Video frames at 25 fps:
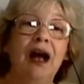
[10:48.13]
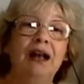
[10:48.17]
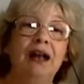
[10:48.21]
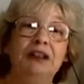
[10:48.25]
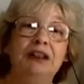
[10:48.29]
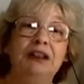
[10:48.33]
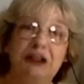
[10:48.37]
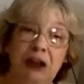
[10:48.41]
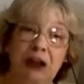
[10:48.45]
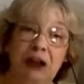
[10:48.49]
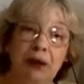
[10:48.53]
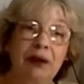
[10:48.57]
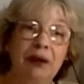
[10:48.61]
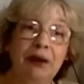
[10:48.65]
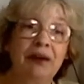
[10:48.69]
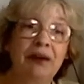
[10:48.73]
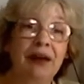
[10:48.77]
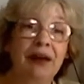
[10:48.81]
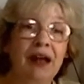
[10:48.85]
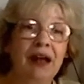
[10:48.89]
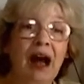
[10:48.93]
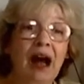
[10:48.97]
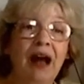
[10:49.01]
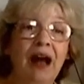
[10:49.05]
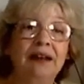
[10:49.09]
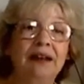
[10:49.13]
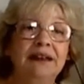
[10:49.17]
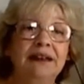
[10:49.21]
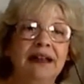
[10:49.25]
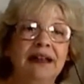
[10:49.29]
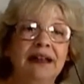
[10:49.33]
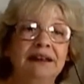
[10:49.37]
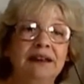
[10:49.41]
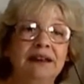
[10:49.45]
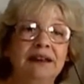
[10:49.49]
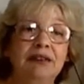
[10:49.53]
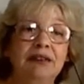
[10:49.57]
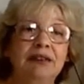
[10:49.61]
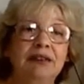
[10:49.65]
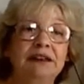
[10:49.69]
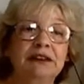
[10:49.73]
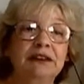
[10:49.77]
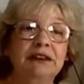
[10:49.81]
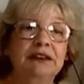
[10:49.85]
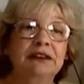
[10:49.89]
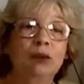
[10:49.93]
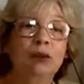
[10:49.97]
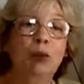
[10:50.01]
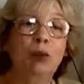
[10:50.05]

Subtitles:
sharing the contents of his